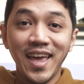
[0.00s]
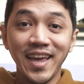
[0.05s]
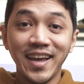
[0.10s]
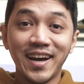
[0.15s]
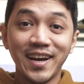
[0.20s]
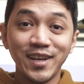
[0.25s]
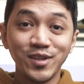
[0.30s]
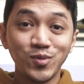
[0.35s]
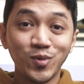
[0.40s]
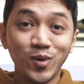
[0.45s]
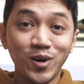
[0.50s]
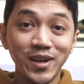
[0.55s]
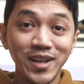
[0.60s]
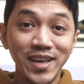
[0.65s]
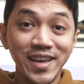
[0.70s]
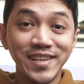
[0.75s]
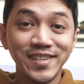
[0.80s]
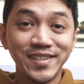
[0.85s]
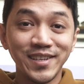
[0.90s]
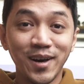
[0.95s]
Hey guys,
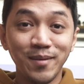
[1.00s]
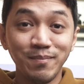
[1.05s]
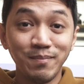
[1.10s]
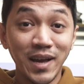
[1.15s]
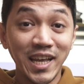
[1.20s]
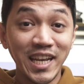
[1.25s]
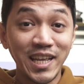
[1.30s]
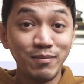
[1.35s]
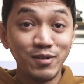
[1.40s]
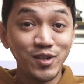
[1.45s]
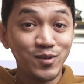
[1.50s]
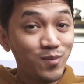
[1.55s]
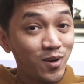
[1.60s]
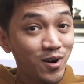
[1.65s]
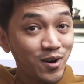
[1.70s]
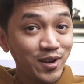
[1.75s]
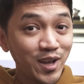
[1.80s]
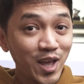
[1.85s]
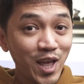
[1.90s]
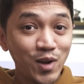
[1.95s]
what is up? My name is
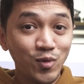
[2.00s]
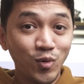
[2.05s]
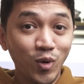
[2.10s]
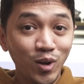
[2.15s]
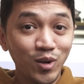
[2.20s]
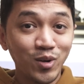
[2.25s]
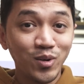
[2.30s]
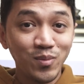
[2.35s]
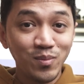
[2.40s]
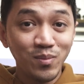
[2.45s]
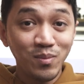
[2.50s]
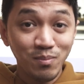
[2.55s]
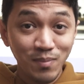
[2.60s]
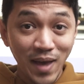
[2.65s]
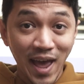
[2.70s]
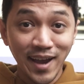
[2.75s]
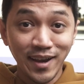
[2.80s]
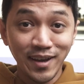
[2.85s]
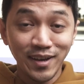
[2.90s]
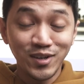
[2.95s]
Mark and welcome
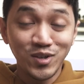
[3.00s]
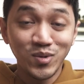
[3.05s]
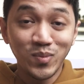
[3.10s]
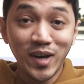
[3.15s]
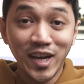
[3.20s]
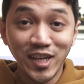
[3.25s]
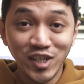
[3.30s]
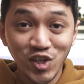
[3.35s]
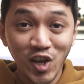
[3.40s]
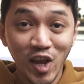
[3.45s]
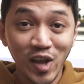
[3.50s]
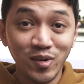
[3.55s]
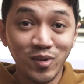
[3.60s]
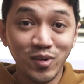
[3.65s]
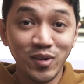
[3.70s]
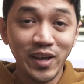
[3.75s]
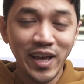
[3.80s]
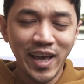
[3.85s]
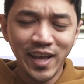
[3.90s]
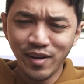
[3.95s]
back to my
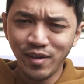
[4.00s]
channel.